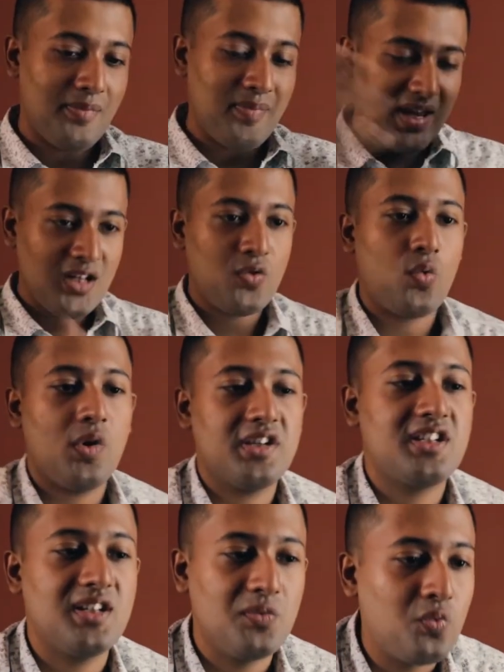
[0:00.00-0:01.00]
main
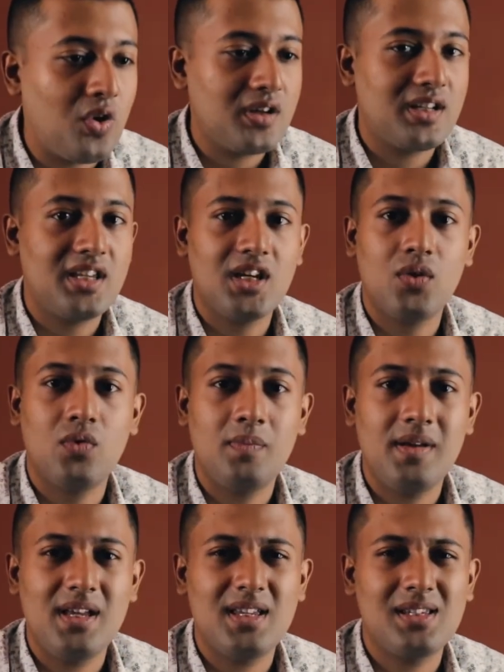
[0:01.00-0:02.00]
question what here would
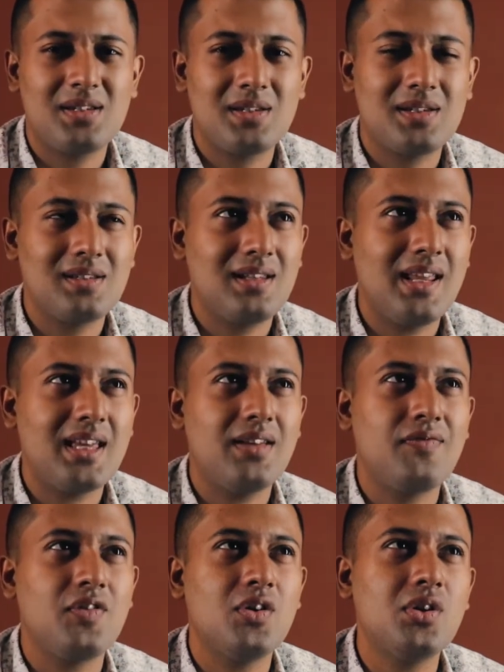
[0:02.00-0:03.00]
be is, like,
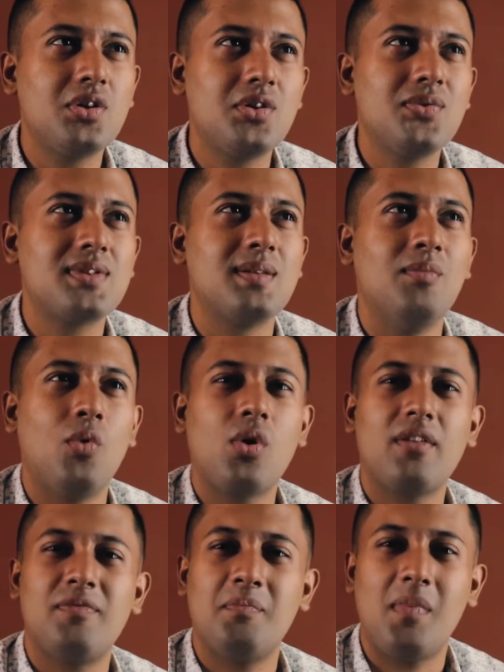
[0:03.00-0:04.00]
if you were to do some
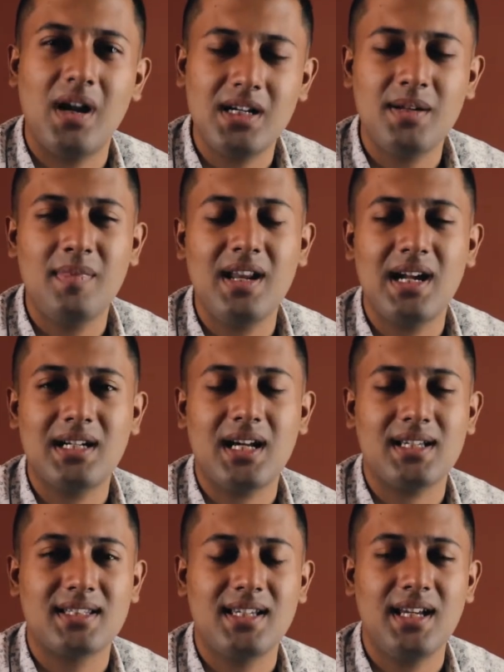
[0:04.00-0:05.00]
more of multimedia
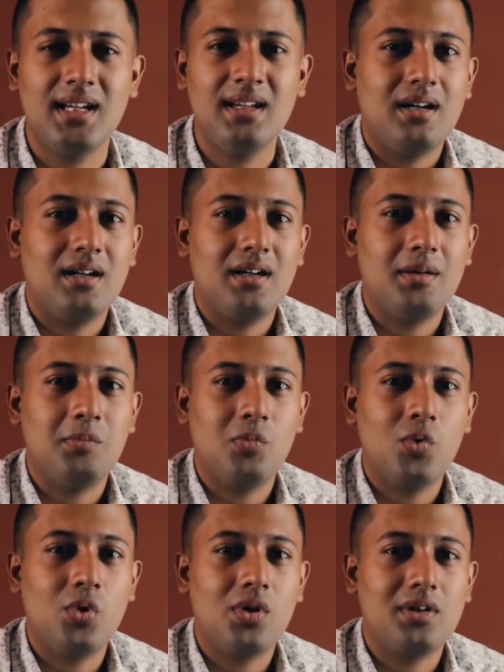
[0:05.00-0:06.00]
tasking,
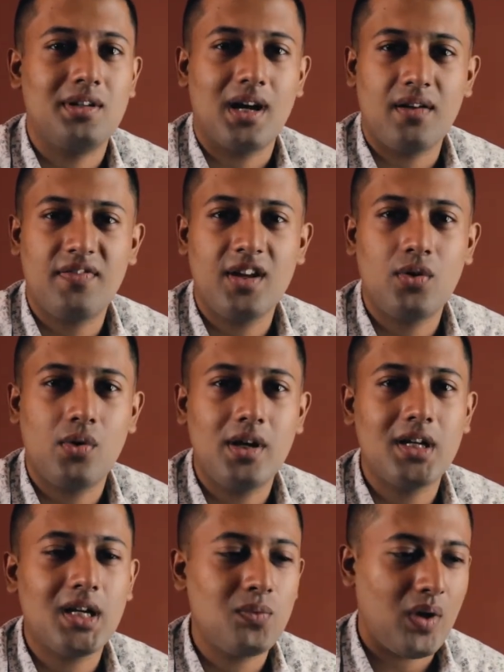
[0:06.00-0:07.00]
more graphic
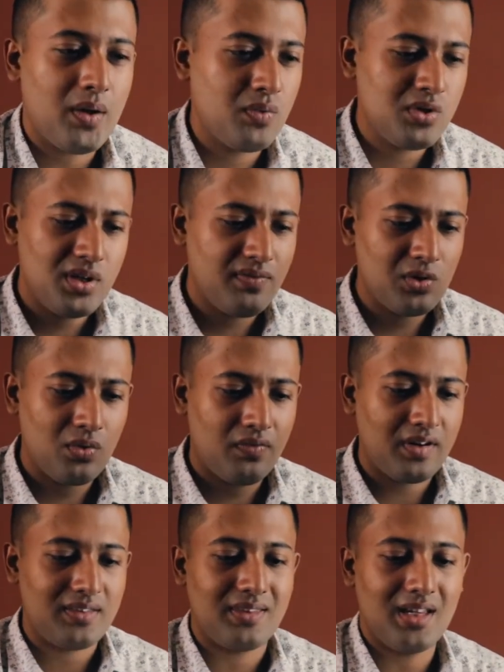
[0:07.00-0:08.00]
oriented, why would you even go
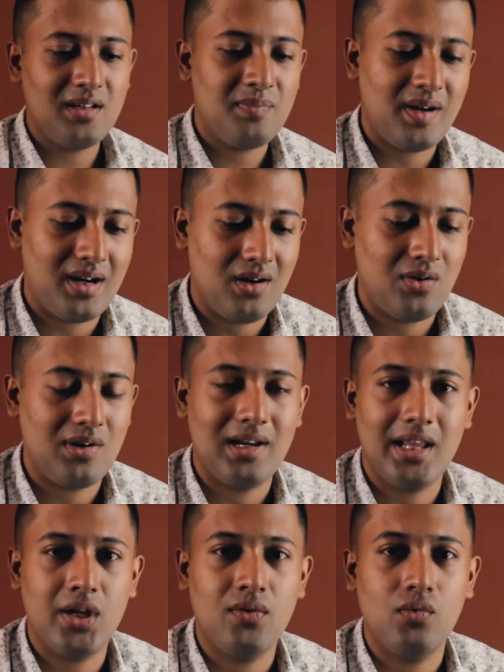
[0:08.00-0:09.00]
for a ThinkPad on
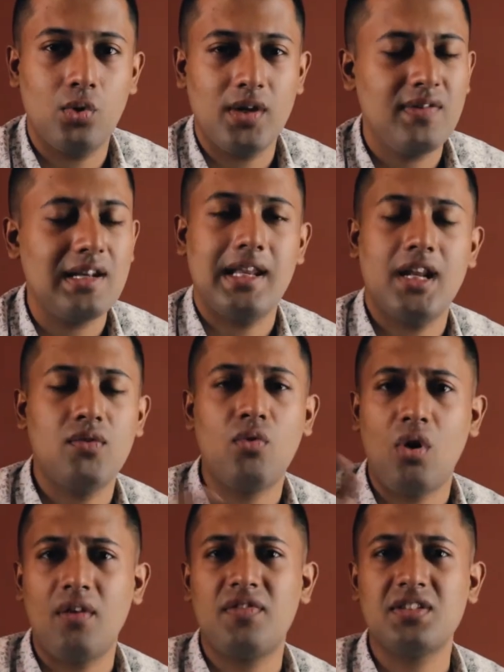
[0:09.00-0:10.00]
Lenovo? Even
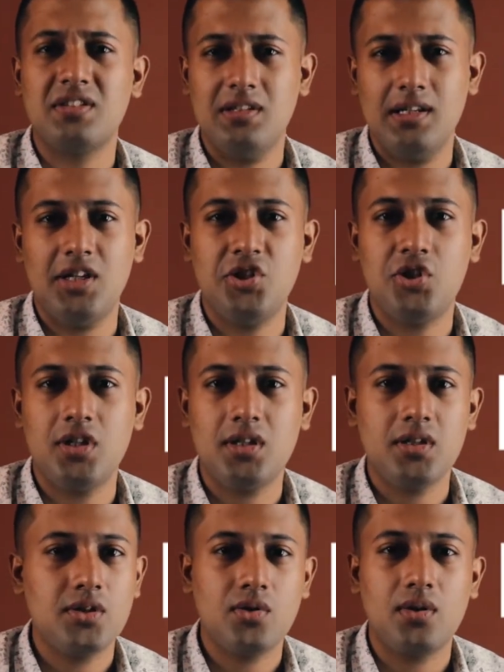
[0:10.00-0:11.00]
Lenovo offers
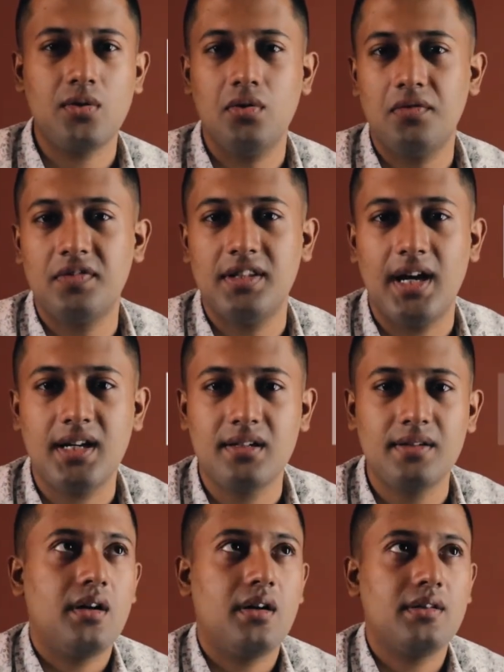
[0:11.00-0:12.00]
Legion, you can go for
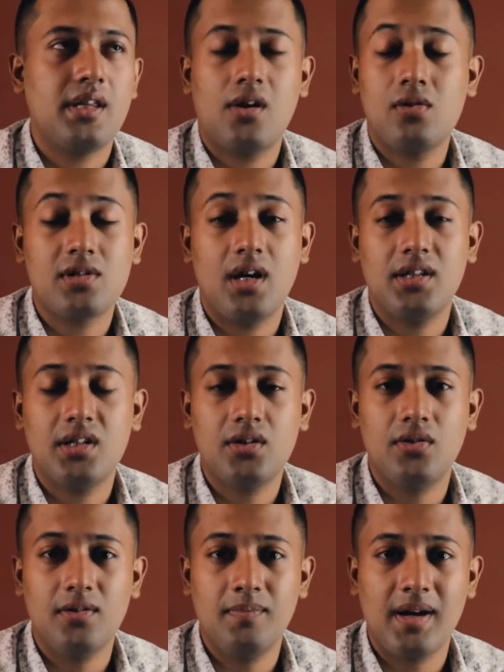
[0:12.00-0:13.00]
that. There are also other
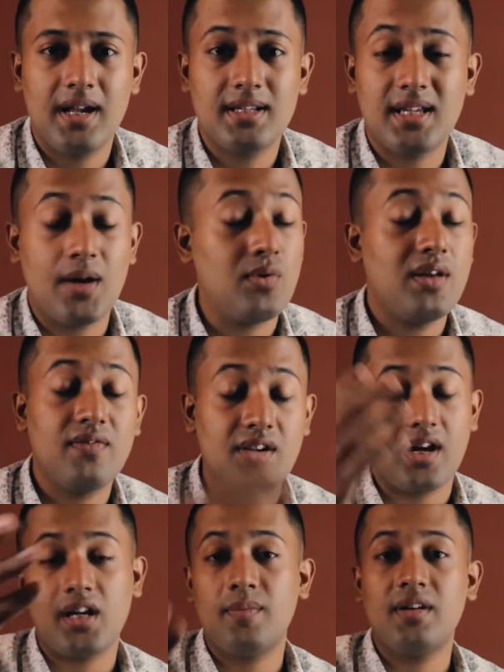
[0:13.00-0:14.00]
good brands. I would
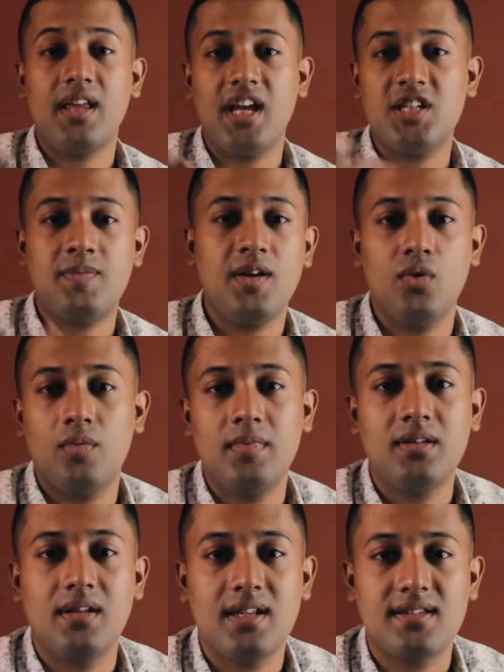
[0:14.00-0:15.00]
even recommend the HP
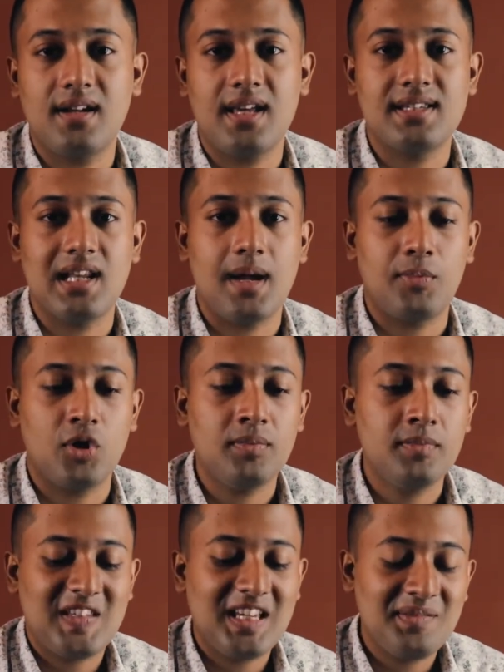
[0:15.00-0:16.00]
Omen. That's a nice
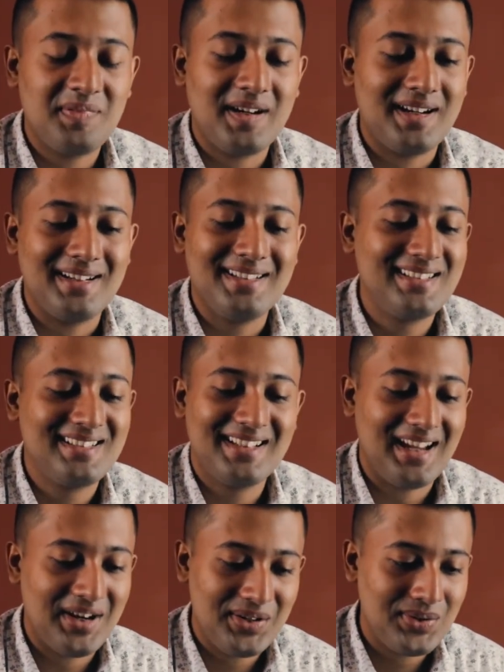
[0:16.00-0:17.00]
laptop. ThinkPad,
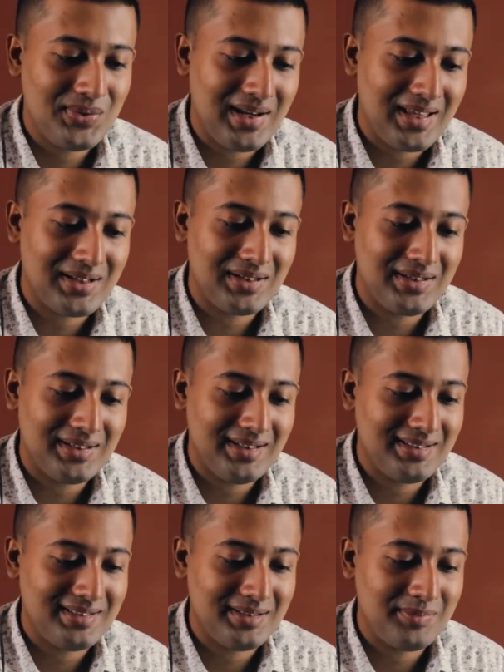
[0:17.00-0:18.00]
I don't know,
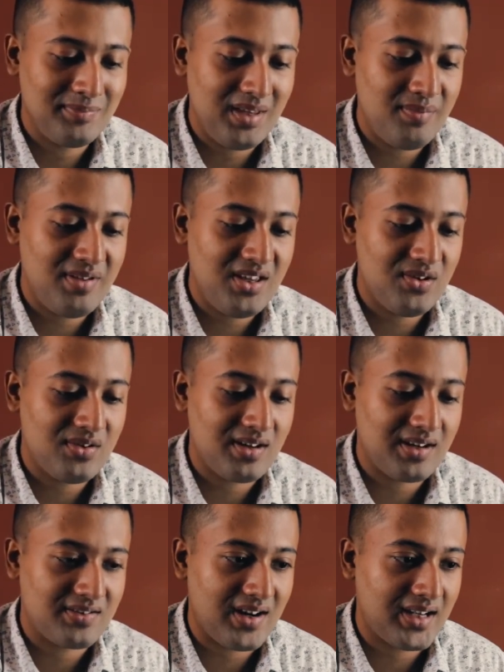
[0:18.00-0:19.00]
like maybe you are
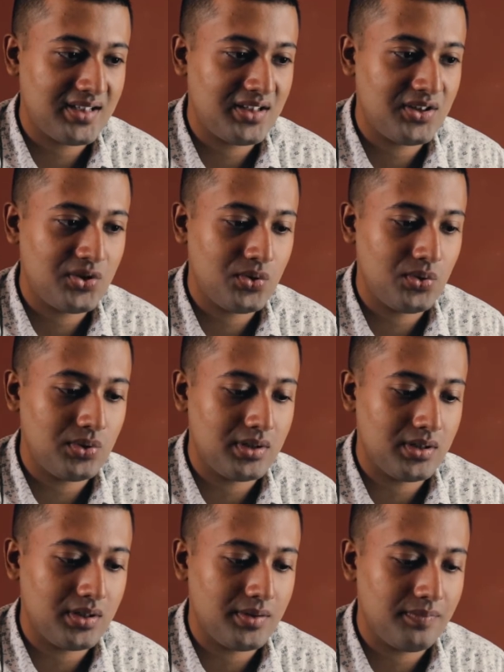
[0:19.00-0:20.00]
attracted to
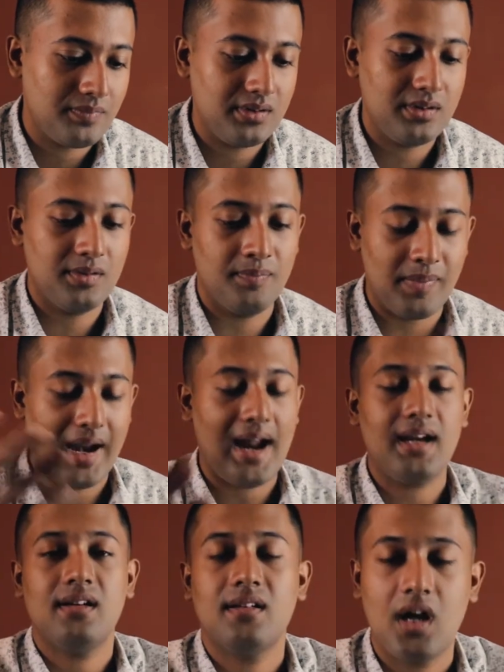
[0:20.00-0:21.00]
the
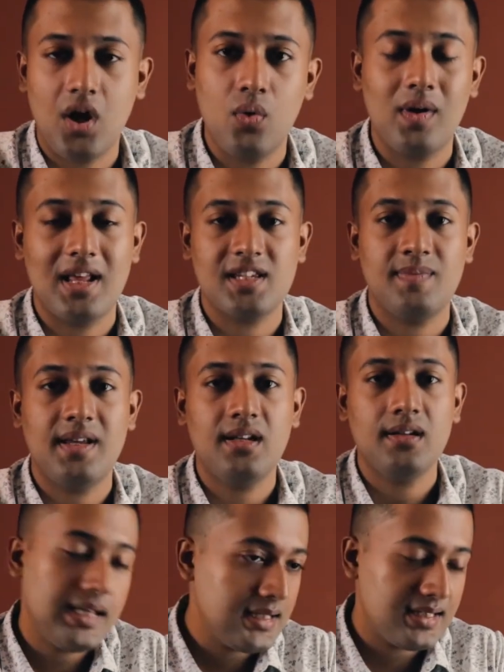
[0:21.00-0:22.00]
brand, how it has
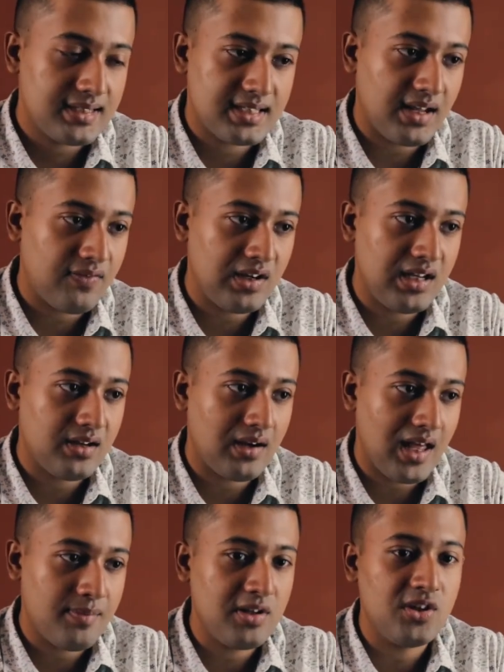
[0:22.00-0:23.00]
been. Yes, it's definitely
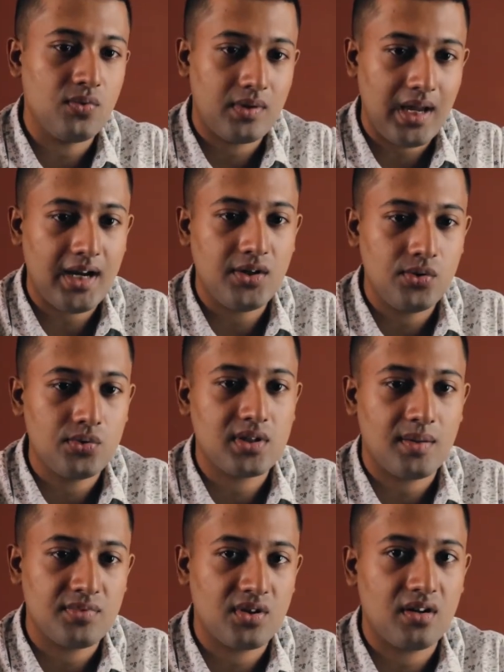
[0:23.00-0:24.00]
reliable. You can do
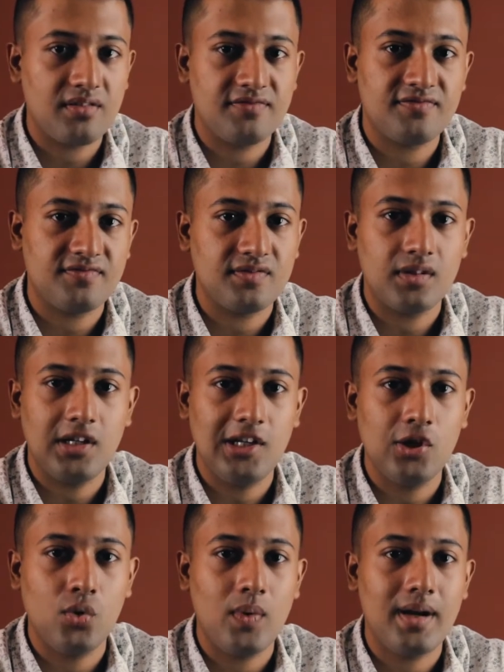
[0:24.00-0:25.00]
some sort of
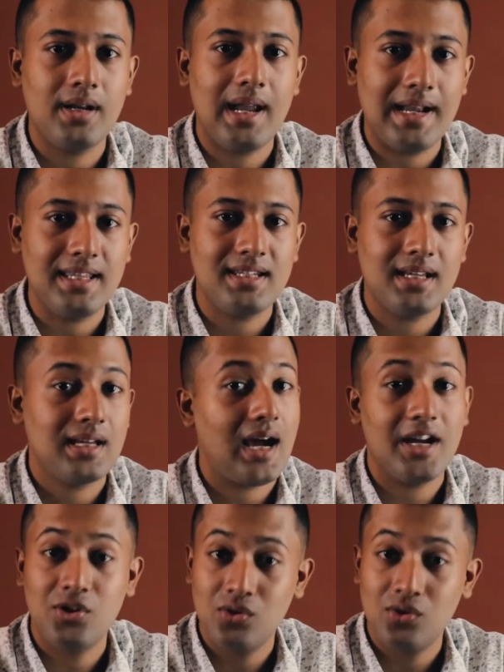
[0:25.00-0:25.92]
low-end editing. I